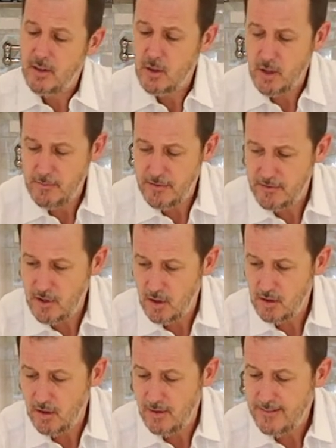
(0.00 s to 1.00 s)
cream of
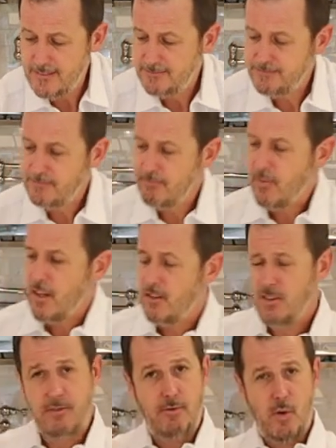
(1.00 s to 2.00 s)
cocoa.
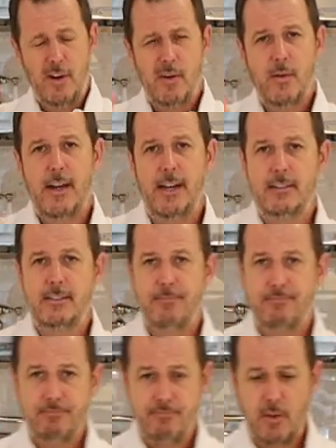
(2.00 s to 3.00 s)
So 4
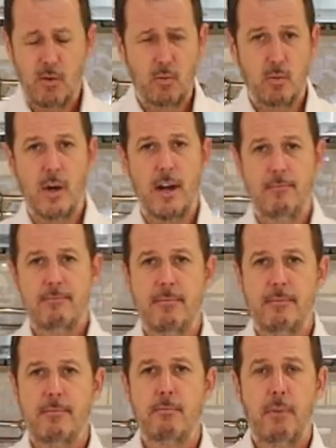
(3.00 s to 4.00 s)
ingredients:
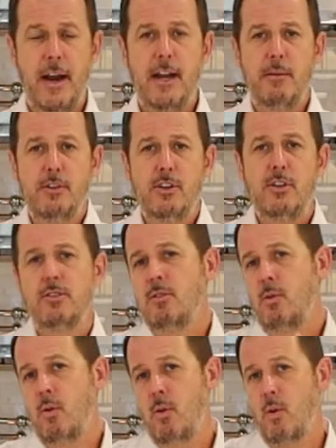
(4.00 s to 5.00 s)
rum, pineapple
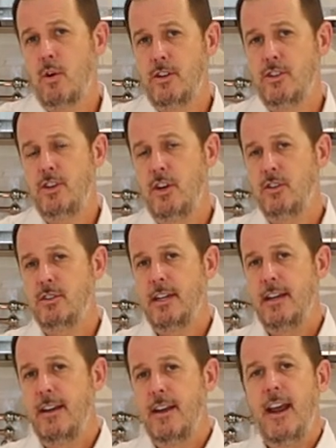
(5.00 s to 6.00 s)
juice, orange
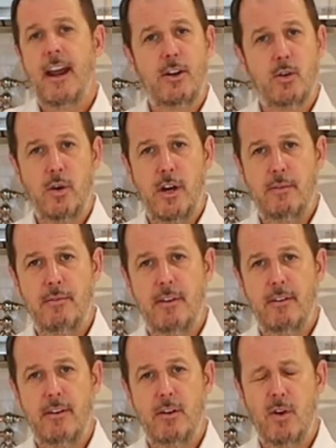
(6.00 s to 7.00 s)
juice, and cream
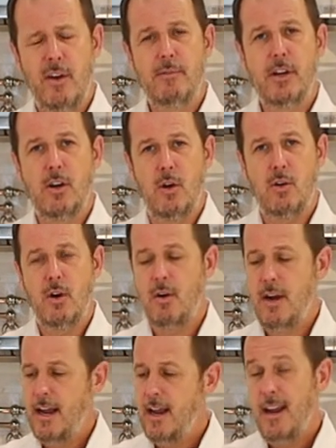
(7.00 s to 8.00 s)
de
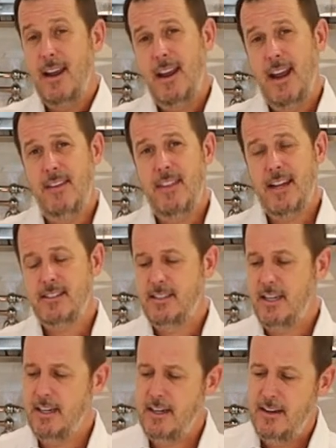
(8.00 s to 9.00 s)
cocoa. And that's
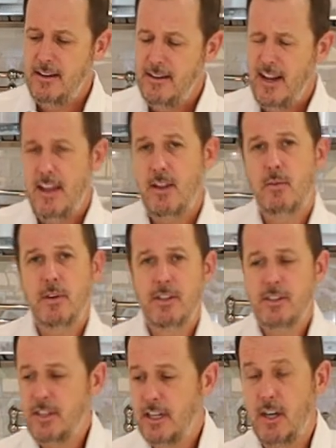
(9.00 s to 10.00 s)
it. And then we're
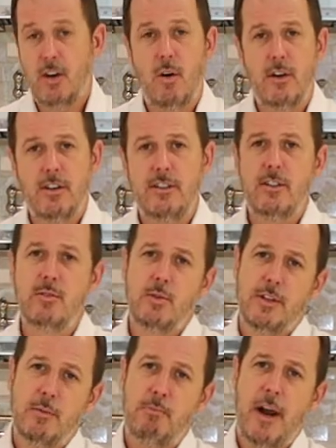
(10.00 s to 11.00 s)
just gonna garnish this
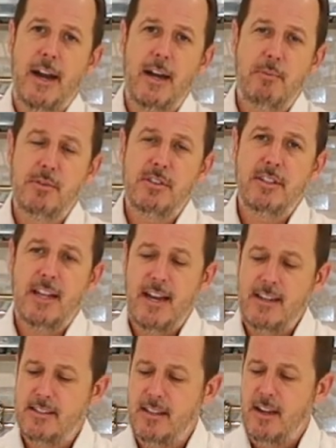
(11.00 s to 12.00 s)
with a pineapple
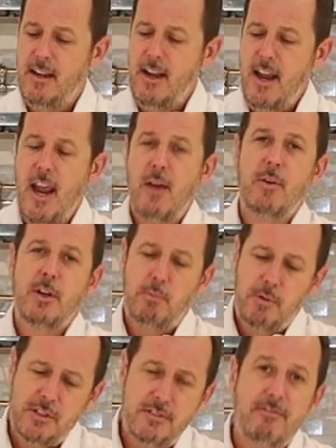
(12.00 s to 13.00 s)
slice, and we're gonna
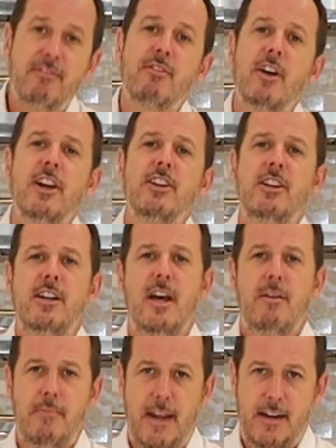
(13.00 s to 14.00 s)
put some fresh
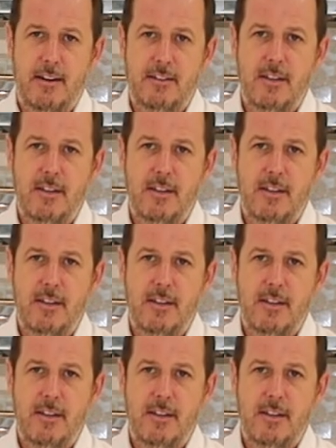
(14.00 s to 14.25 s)
nutmeg on